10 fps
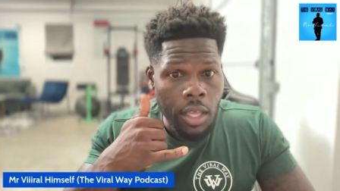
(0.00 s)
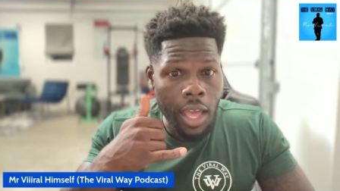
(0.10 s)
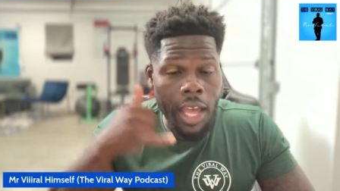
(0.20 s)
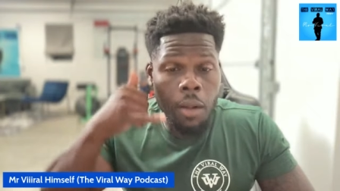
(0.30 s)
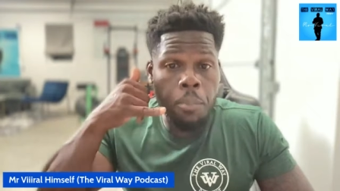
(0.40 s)

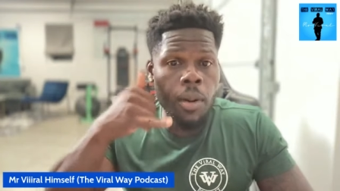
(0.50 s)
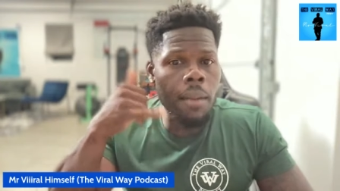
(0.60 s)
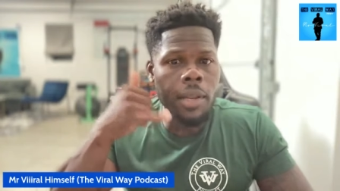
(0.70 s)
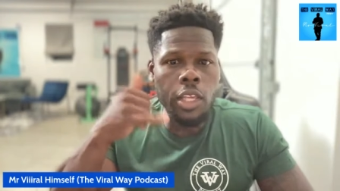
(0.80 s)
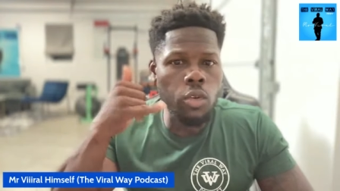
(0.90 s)
at a
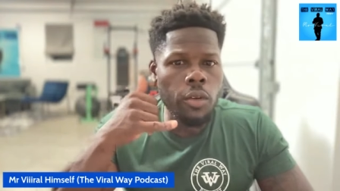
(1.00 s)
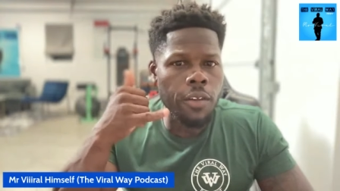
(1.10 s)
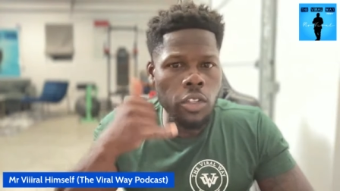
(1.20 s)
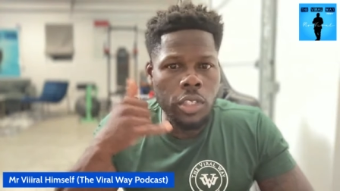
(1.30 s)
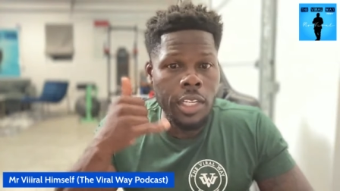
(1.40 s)
prominent
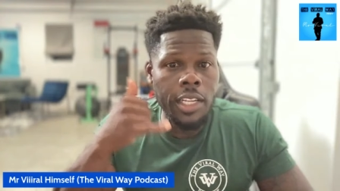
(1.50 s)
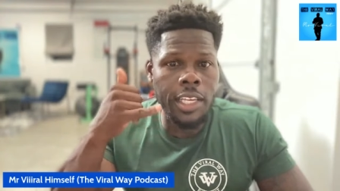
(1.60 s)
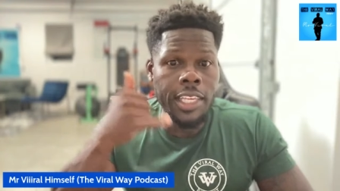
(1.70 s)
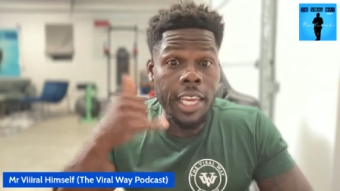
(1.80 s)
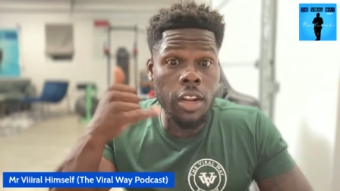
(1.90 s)
university to
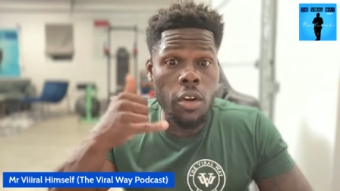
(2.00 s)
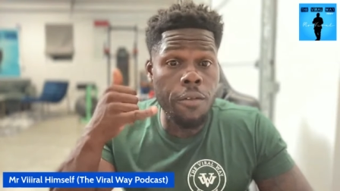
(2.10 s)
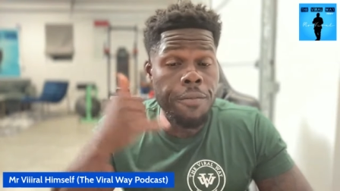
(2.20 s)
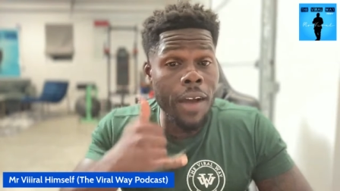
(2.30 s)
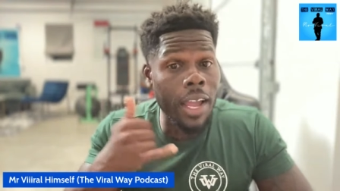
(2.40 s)
get her
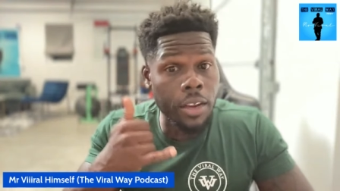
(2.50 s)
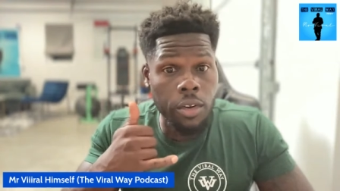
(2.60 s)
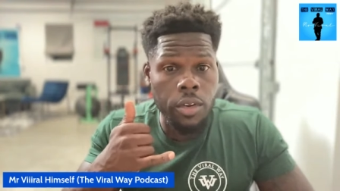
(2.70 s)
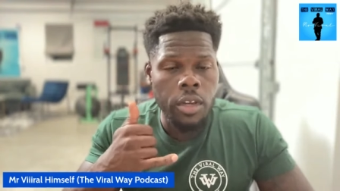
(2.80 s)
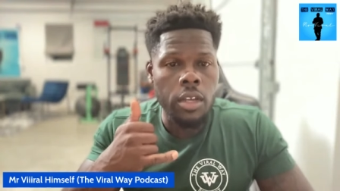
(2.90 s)

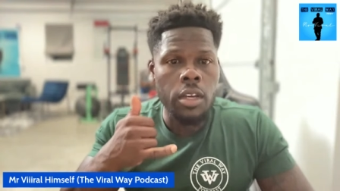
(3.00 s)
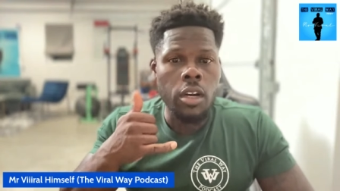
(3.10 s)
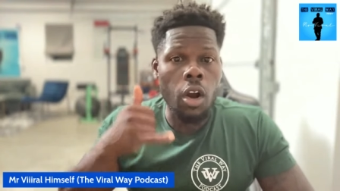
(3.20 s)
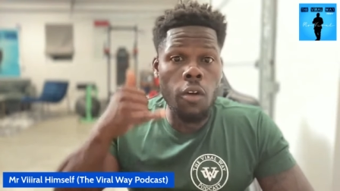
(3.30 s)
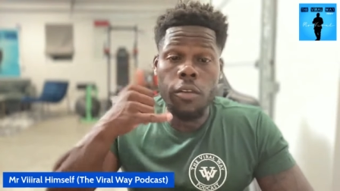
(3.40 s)
fired
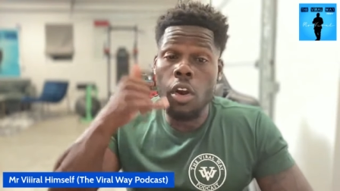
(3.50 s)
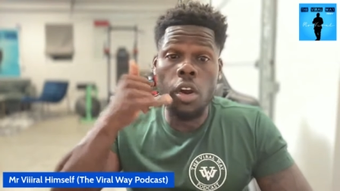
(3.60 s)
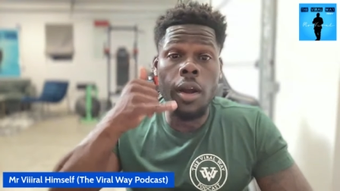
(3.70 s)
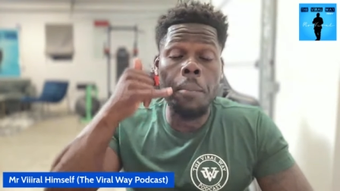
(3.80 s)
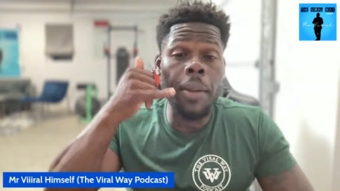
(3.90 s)
over her
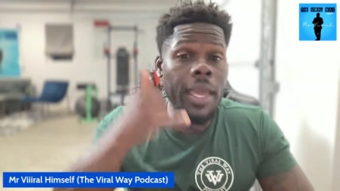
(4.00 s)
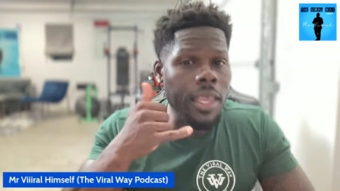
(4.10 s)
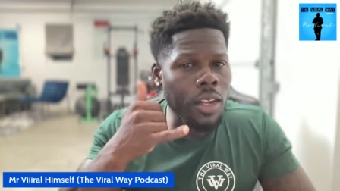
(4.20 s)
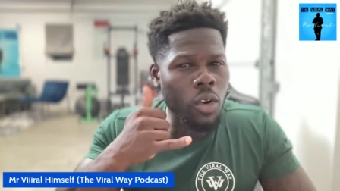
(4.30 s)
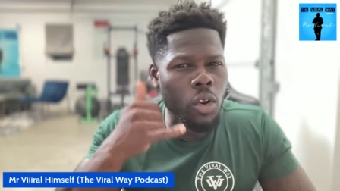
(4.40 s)

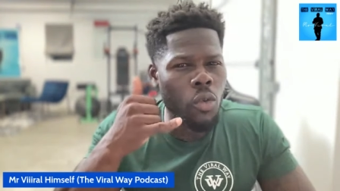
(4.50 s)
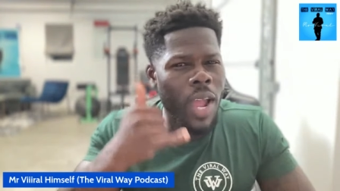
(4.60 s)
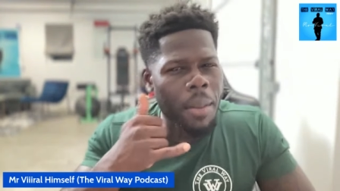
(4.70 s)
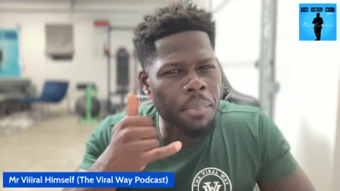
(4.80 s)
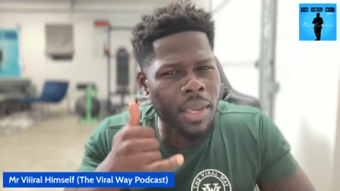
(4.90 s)
opinion on a
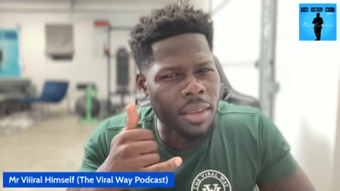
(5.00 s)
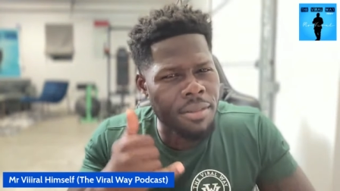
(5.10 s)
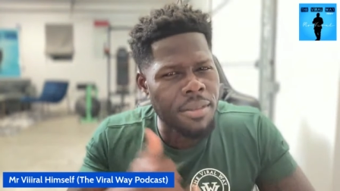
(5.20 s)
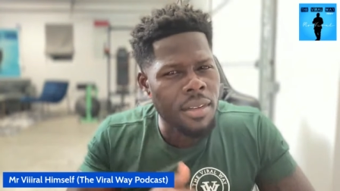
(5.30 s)
rap beef.